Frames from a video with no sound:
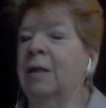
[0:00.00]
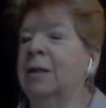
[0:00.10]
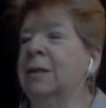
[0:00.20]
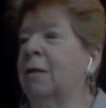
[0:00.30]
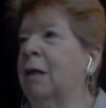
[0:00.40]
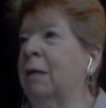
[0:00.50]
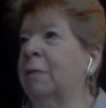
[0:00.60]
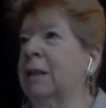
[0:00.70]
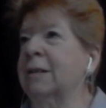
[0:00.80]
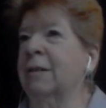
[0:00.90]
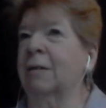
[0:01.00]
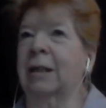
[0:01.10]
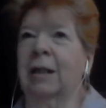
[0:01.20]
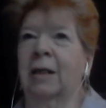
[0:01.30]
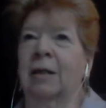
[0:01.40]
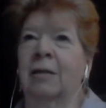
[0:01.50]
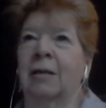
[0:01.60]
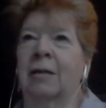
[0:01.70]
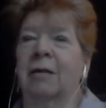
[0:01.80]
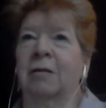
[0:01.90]
So I'm going to start again
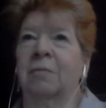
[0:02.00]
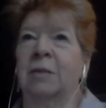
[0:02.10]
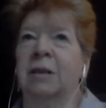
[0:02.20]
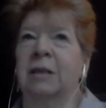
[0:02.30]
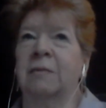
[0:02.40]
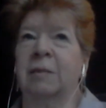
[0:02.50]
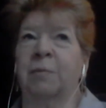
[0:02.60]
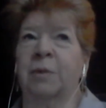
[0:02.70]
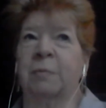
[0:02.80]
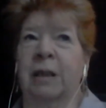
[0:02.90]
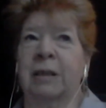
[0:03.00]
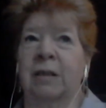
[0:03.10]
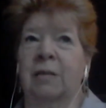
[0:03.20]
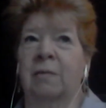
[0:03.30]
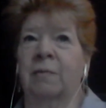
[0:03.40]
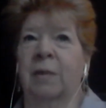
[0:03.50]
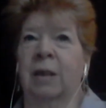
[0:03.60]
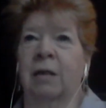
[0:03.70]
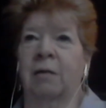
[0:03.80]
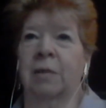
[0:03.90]
to give some perspective.
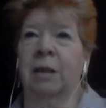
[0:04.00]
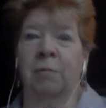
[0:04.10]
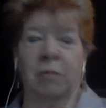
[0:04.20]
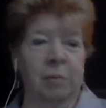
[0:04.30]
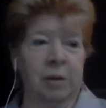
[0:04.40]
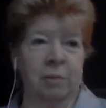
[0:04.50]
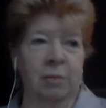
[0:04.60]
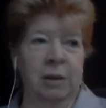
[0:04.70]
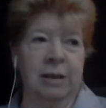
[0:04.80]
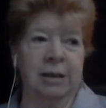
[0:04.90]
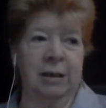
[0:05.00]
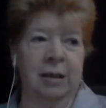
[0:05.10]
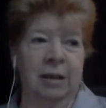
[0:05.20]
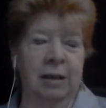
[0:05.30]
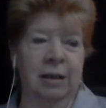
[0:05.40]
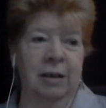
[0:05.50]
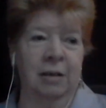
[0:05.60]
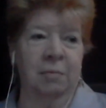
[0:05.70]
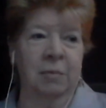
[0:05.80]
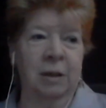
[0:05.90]
Anne-Marie Matulis,
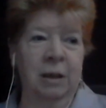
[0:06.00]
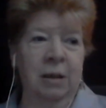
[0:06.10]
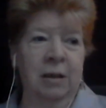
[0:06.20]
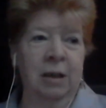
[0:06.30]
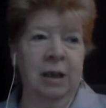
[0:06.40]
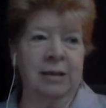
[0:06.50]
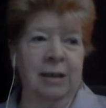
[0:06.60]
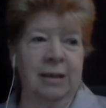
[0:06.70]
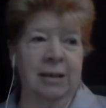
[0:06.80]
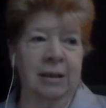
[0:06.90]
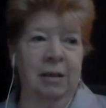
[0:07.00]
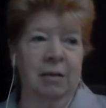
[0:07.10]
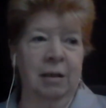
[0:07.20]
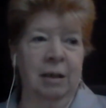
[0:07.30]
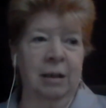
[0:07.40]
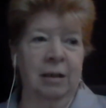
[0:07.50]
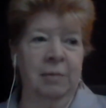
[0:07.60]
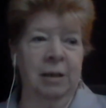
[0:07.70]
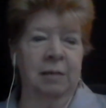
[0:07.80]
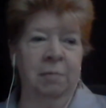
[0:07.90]
as I sit here, I
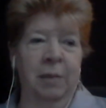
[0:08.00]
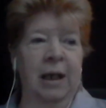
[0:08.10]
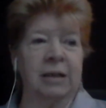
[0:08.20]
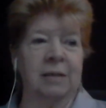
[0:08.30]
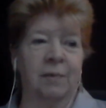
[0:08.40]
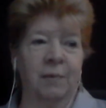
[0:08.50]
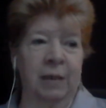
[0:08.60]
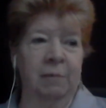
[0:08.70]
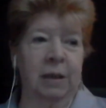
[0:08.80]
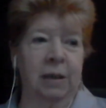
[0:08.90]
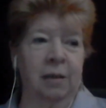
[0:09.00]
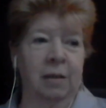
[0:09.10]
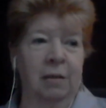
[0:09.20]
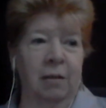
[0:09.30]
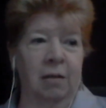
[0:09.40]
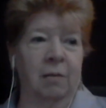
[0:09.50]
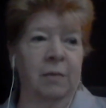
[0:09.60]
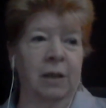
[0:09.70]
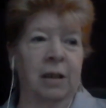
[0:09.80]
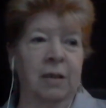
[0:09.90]
am the impacted family
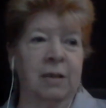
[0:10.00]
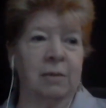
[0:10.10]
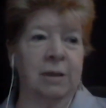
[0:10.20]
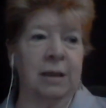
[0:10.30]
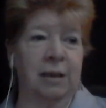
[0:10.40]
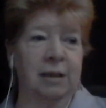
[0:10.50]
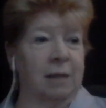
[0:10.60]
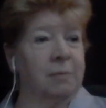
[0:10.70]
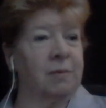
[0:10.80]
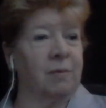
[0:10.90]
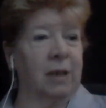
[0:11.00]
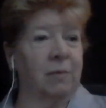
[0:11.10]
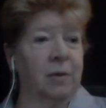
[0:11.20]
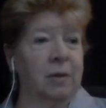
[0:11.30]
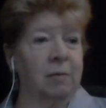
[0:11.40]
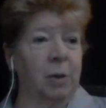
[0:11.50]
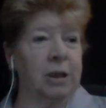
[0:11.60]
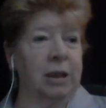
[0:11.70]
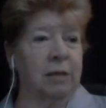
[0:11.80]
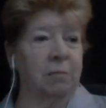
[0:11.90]
of a suicide attempt survivor,
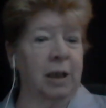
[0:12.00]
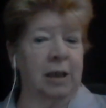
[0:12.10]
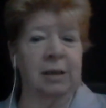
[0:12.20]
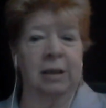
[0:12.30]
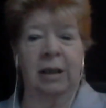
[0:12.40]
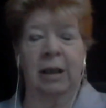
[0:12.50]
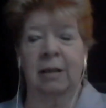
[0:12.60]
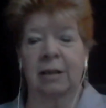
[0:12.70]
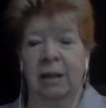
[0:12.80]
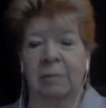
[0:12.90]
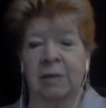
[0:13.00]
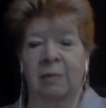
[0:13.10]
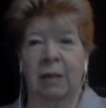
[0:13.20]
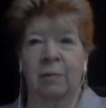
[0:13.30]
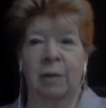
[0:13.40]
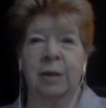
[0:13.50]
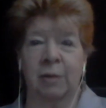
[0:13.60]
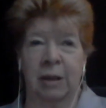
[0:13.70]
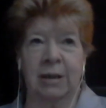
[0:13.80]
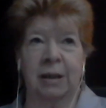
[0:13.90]
emotionally impacted, and that attempt survivor is
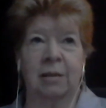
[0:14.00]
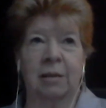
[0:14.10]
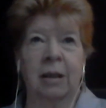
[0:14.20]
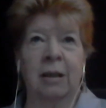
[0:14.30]
Tracy.